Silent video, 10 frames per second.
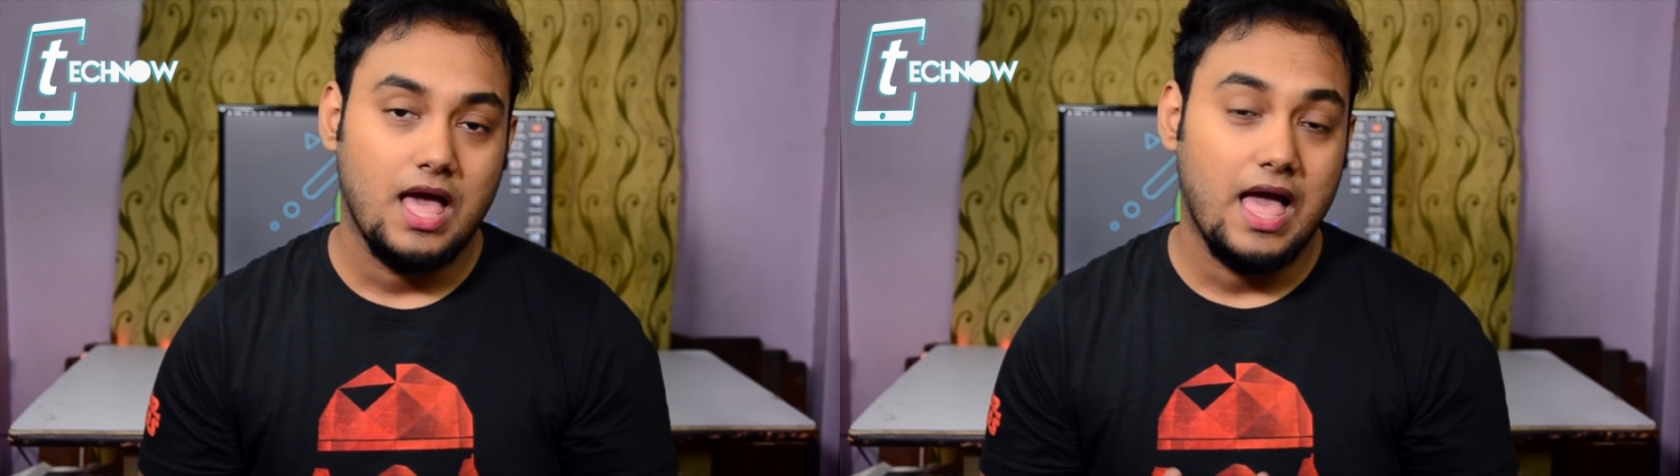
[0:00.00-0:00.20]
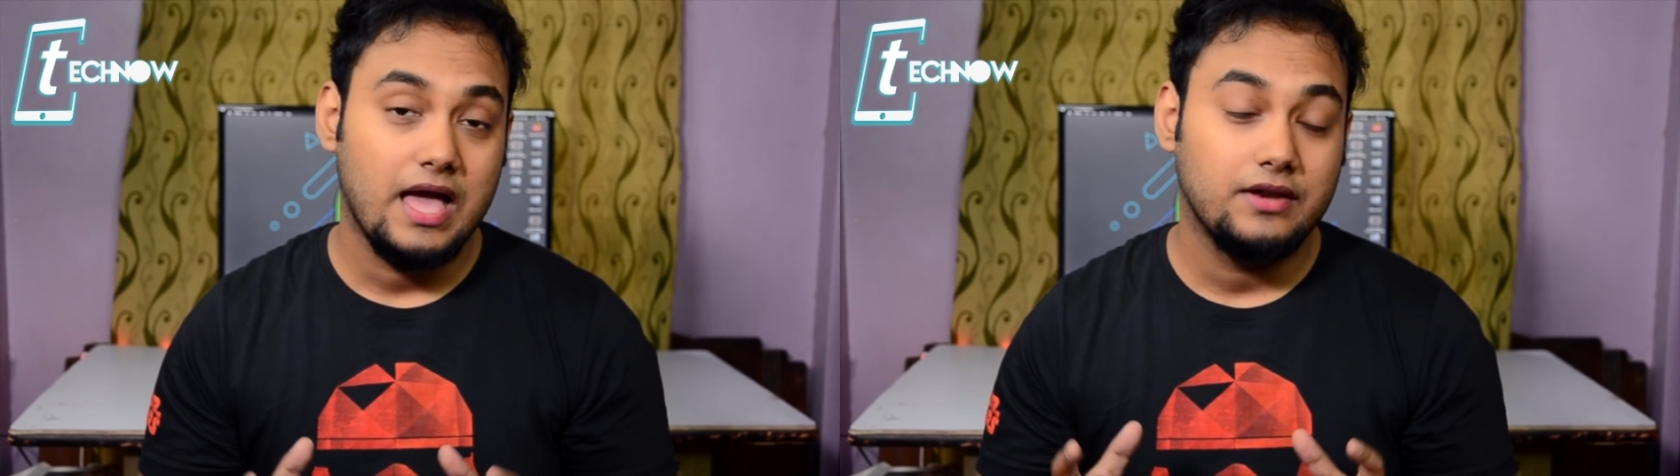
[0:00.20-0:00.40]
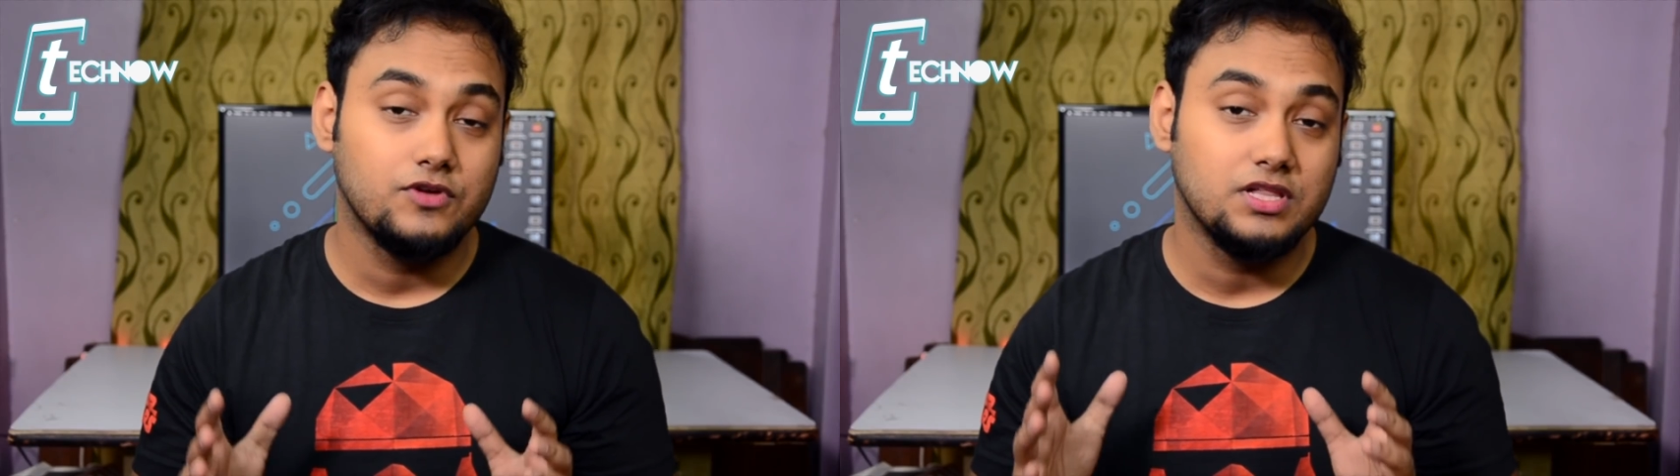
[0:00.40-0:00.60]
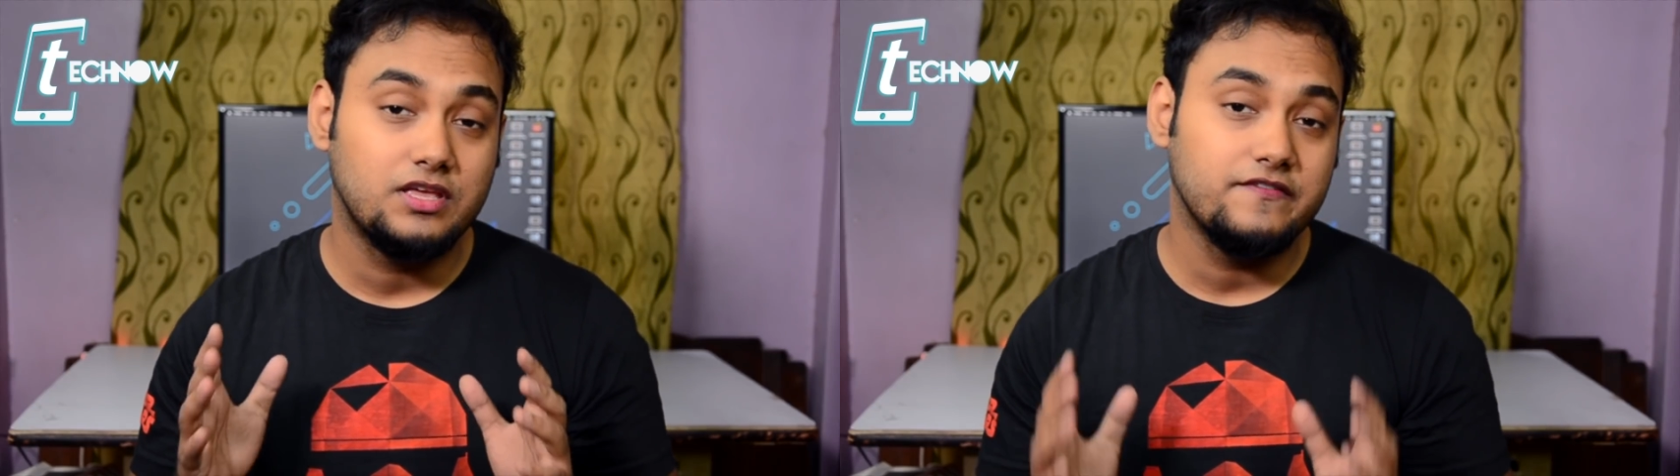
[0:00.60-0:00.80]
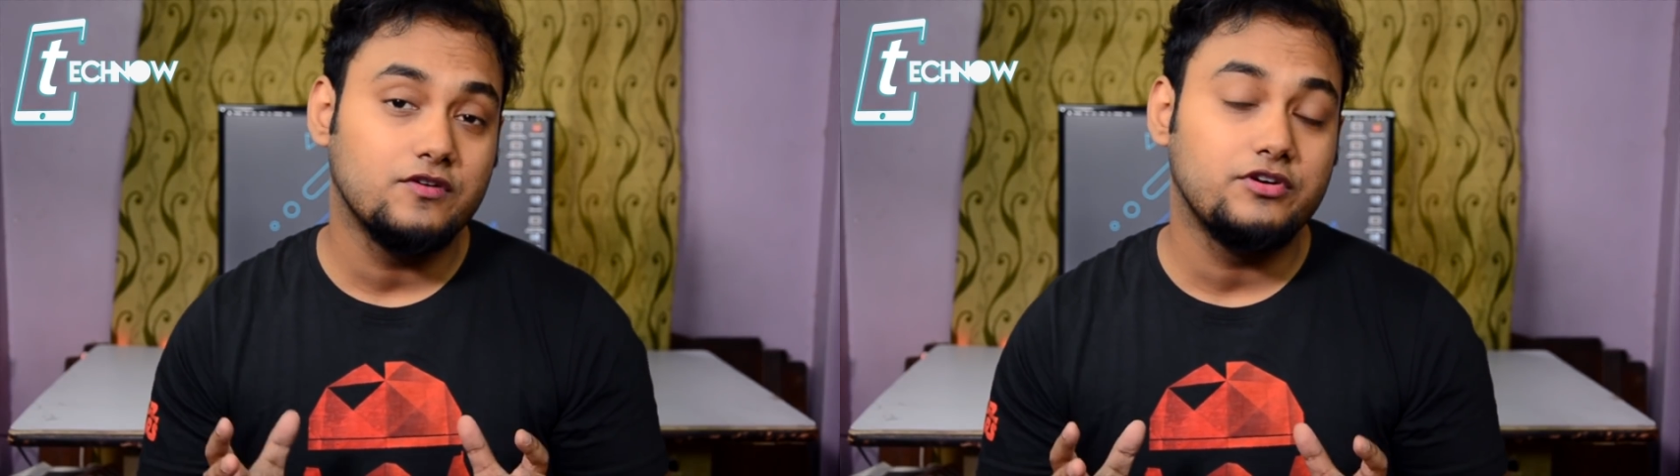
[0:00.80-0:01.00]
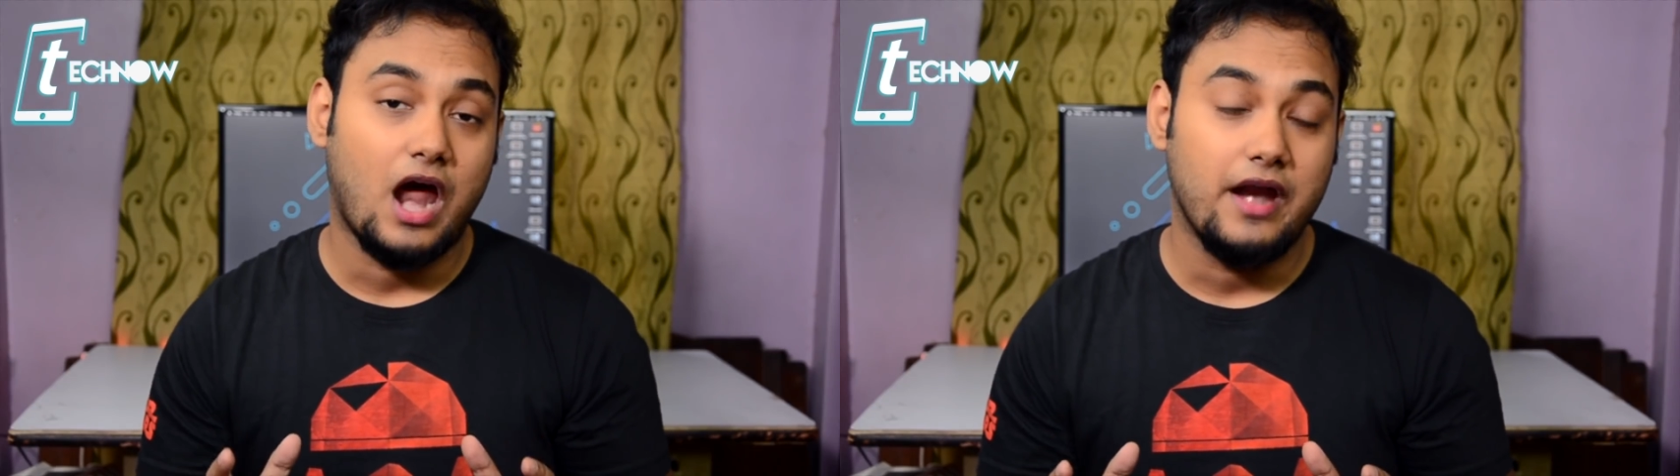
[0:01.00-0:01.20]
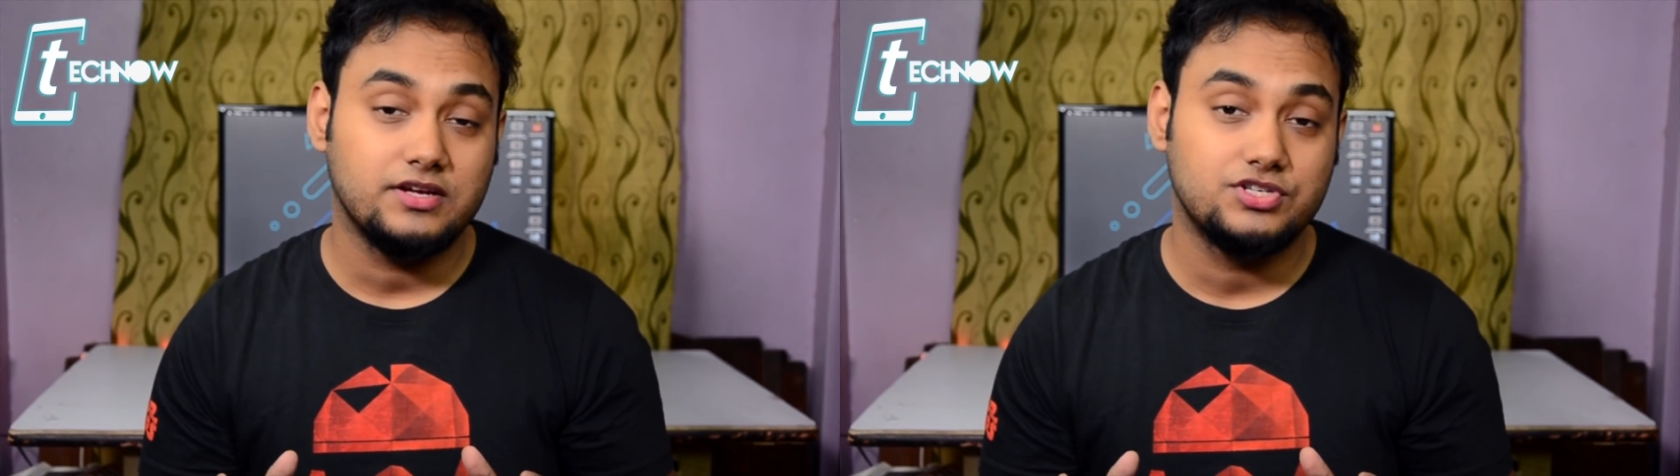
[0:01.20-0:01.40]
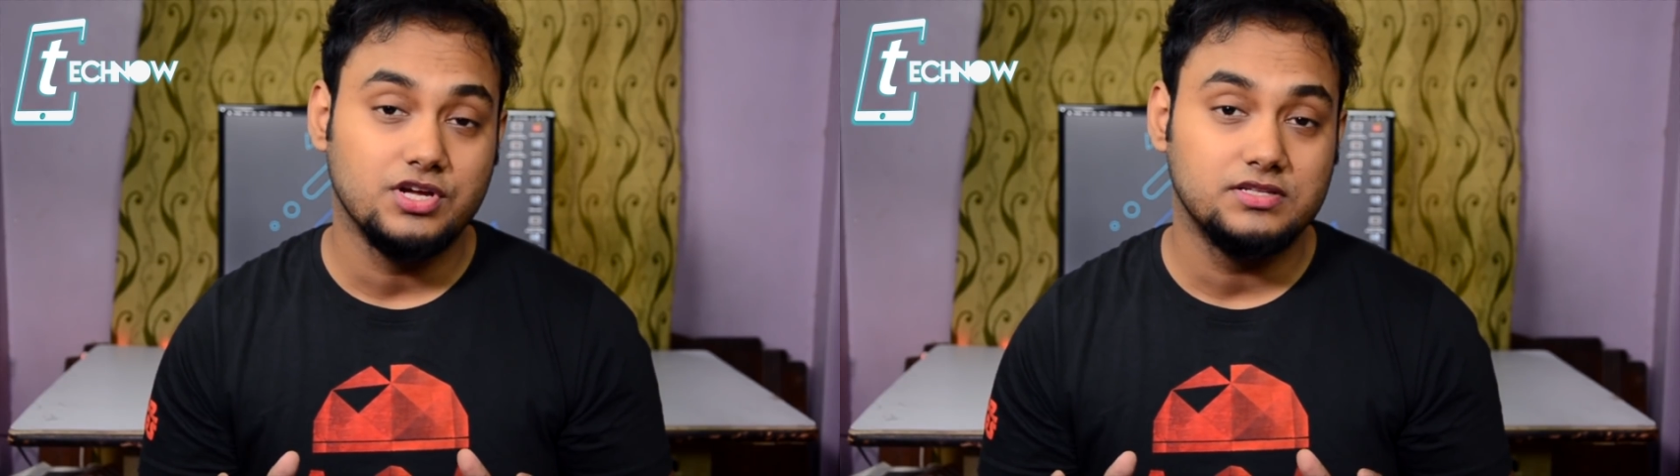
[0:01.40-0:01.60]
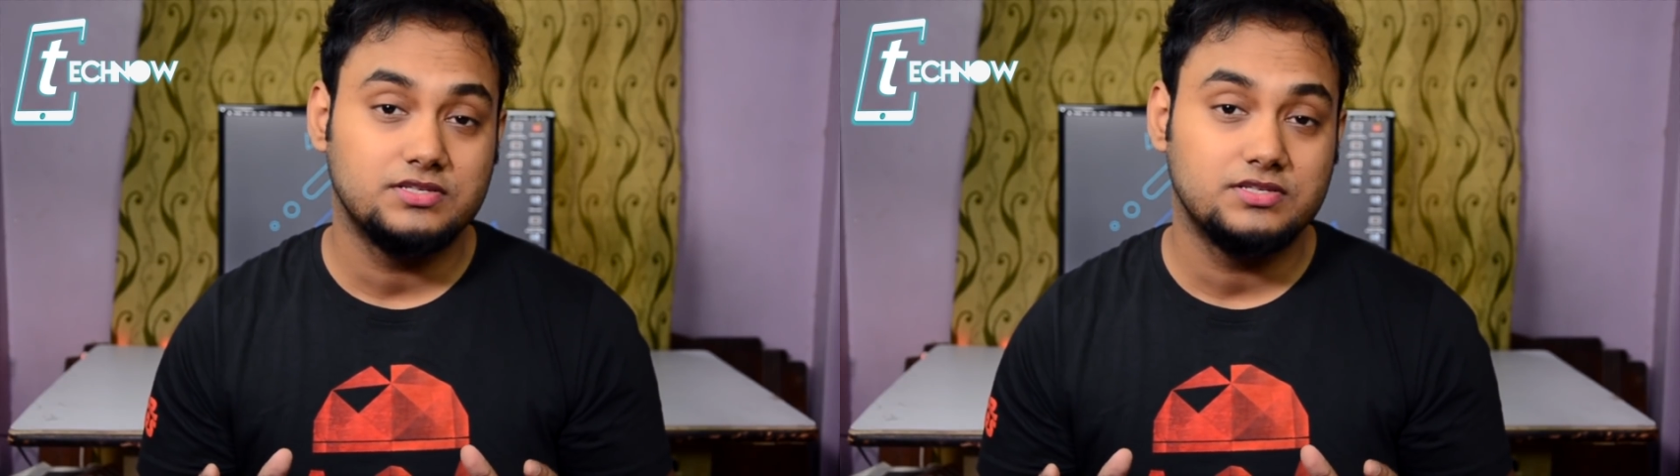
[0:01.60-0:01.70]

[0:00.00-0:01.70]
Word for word: and will give you directions